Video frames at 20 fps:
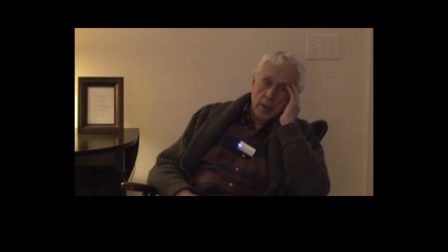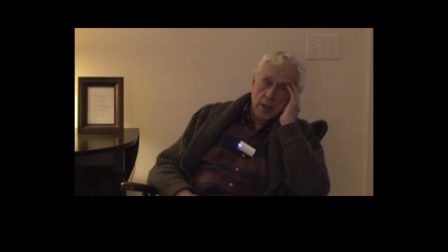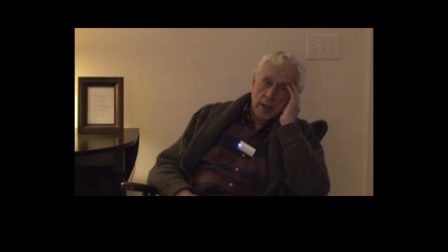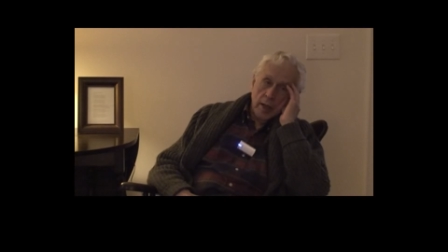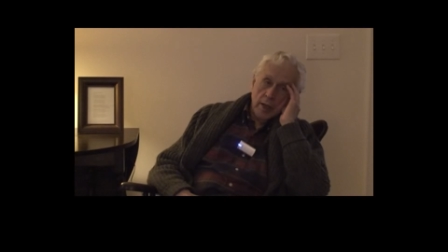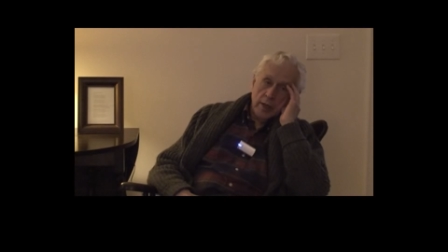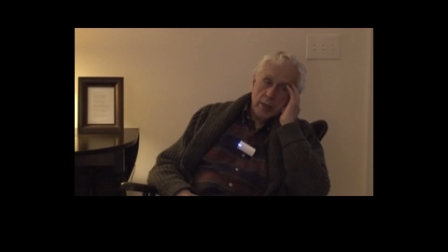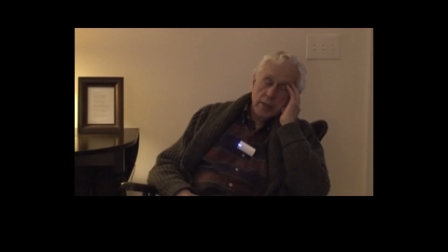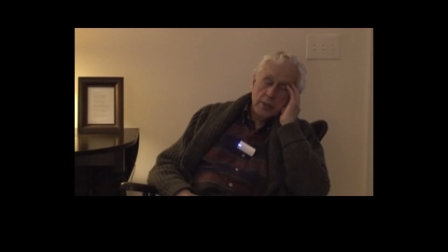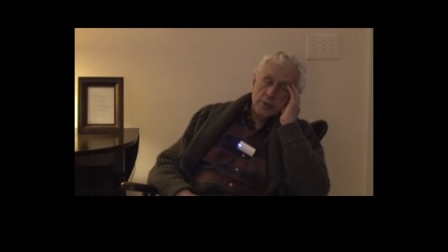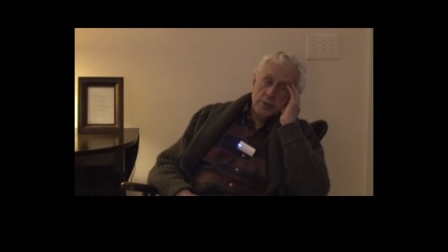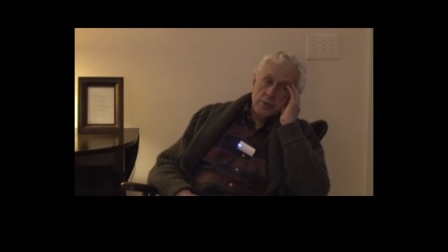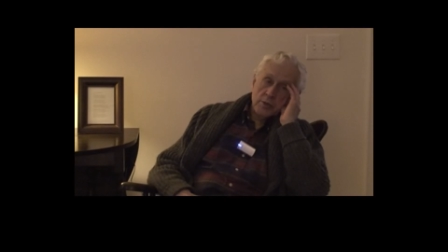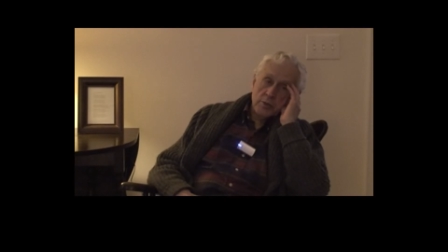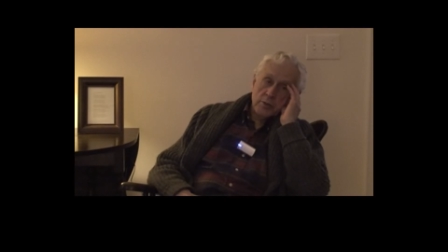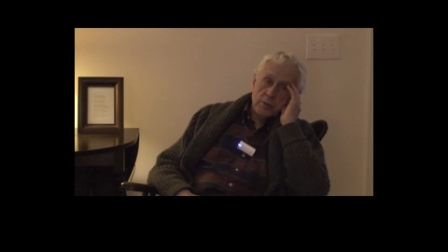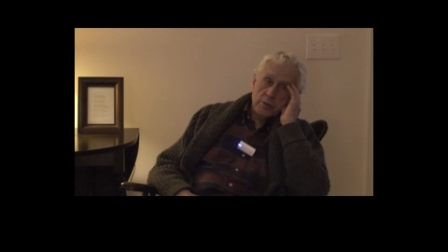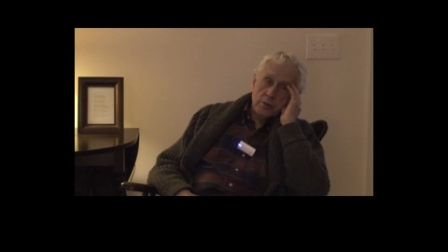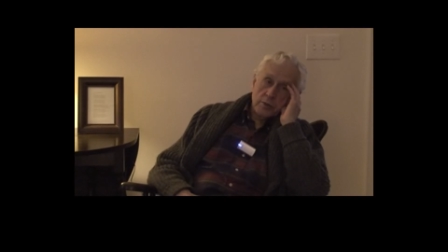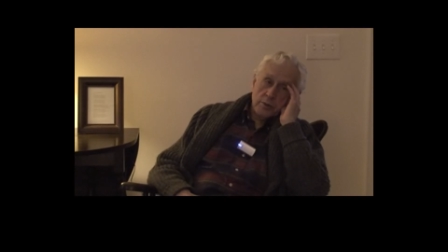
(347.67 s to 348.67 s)
And it
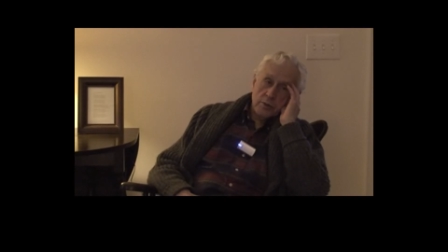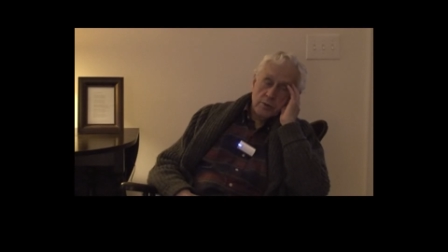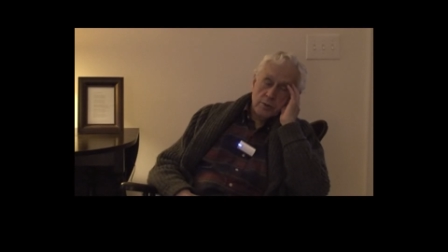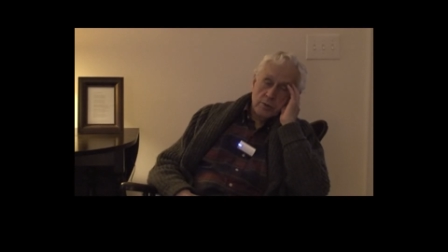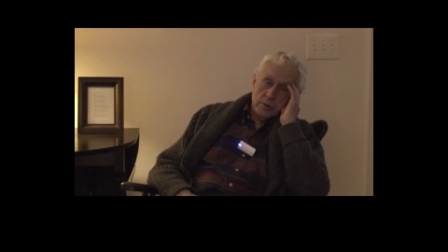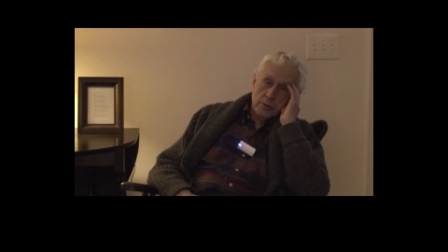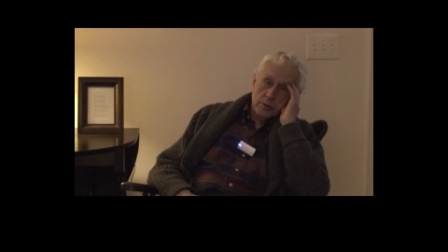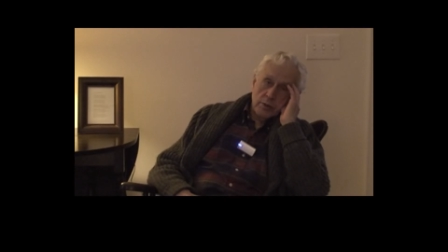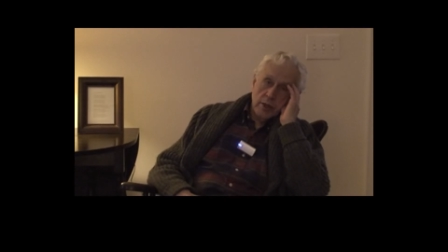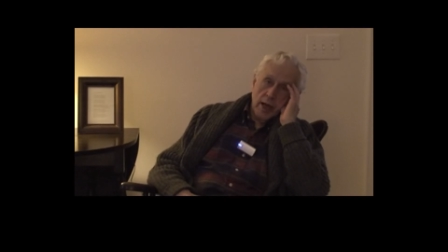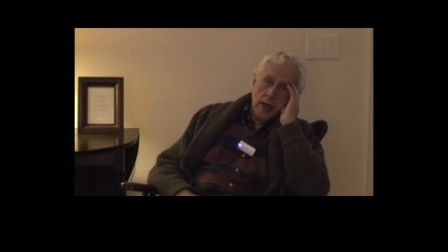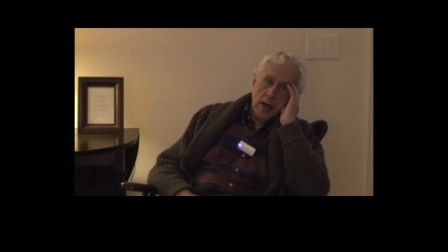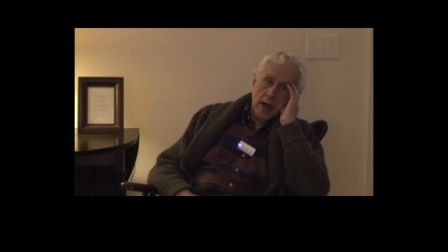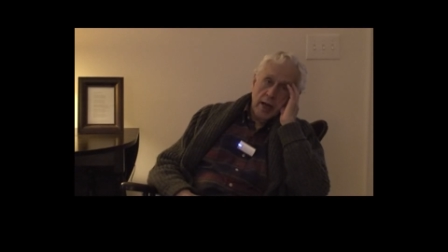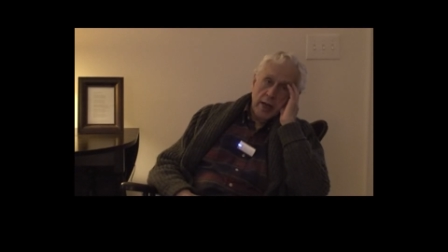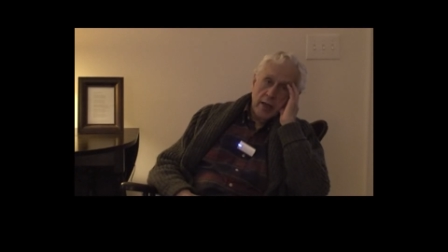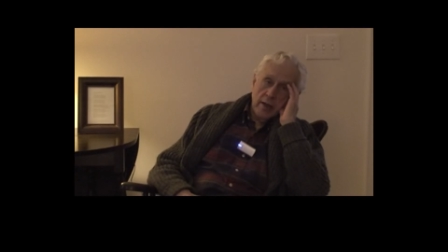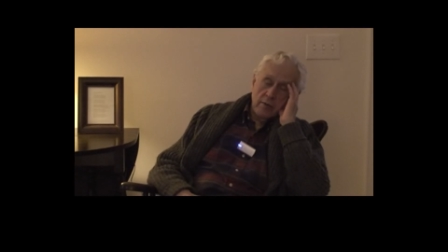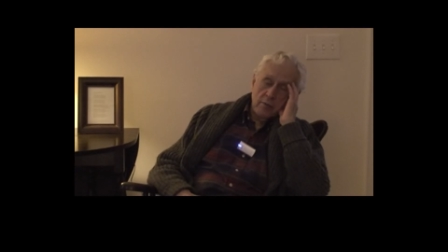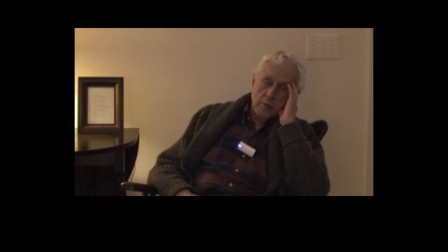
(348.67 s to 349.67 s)
isn't that
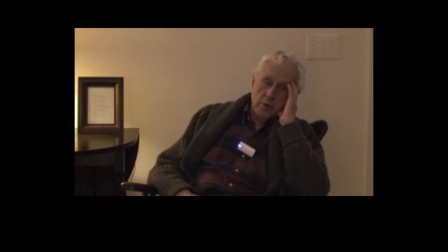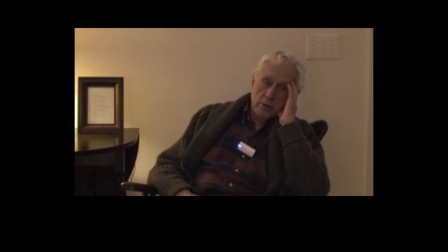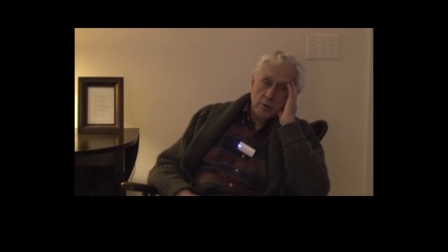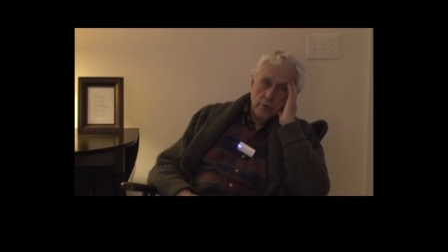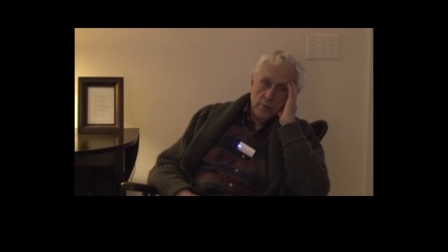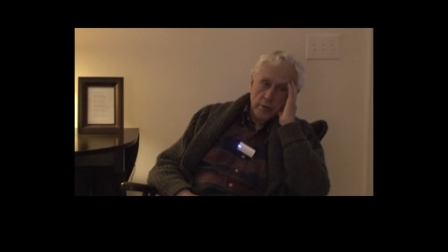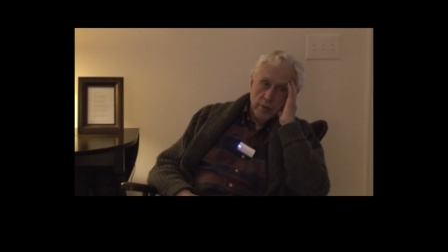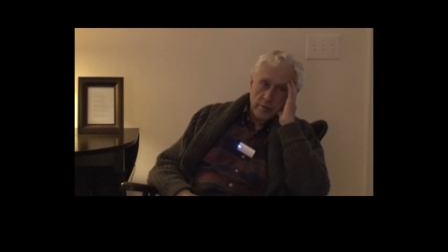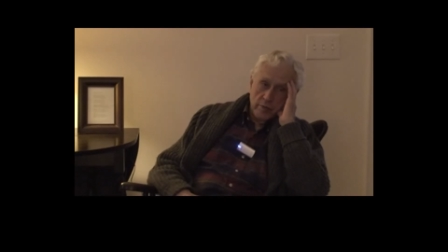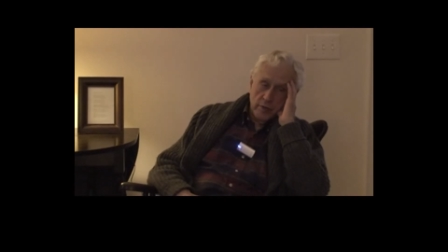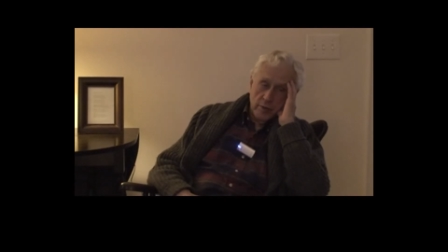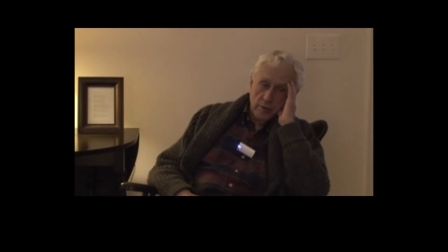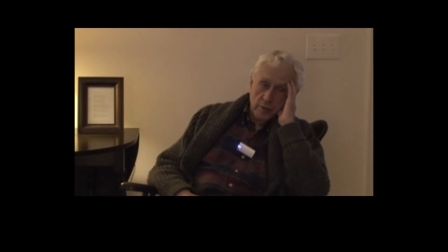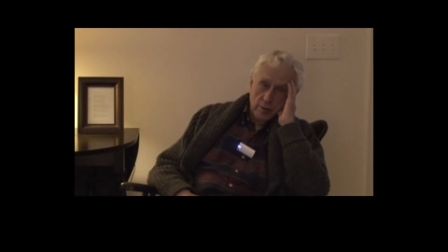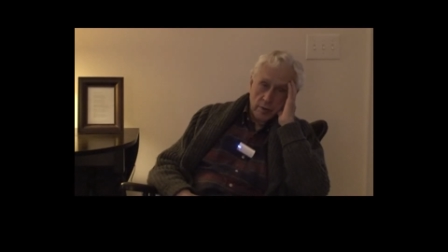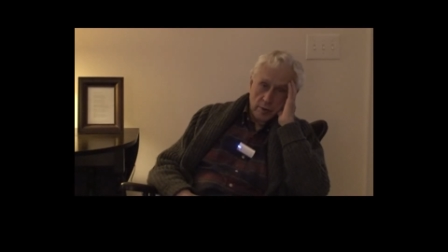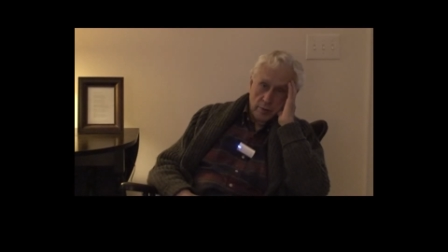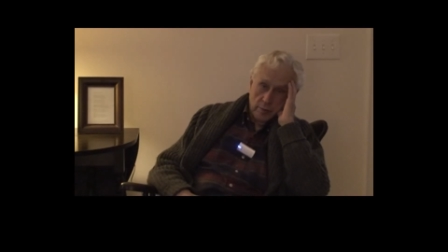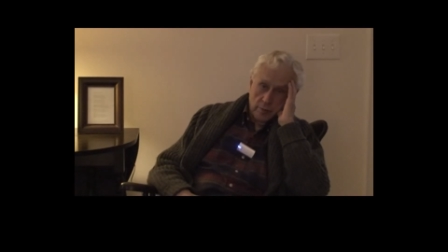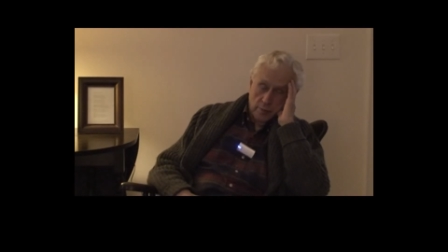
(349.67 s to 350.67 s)
I have been
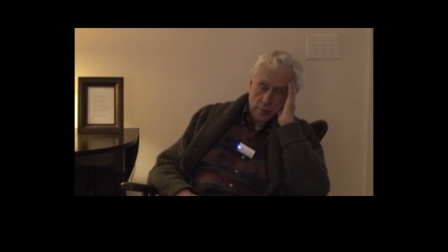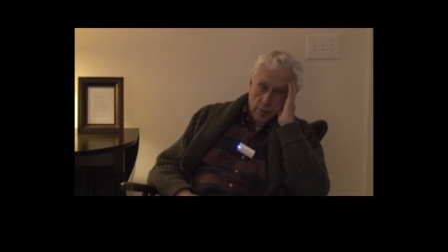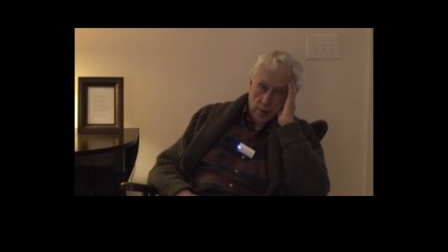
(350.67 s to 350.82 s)
driven